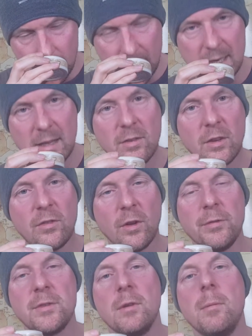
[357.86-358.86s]
And it's a
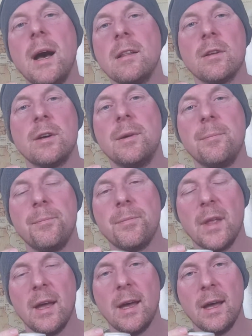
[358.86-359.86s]
softer, milder
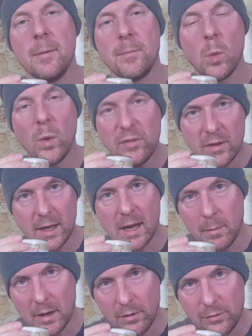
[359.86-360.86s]
whiskey
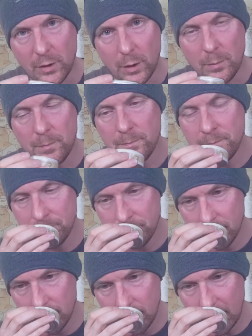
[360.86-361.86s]
coming through.
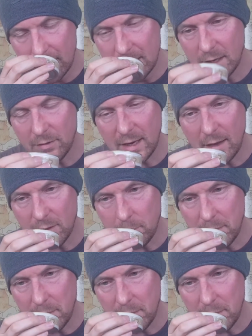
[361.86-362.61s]
It doesn't have the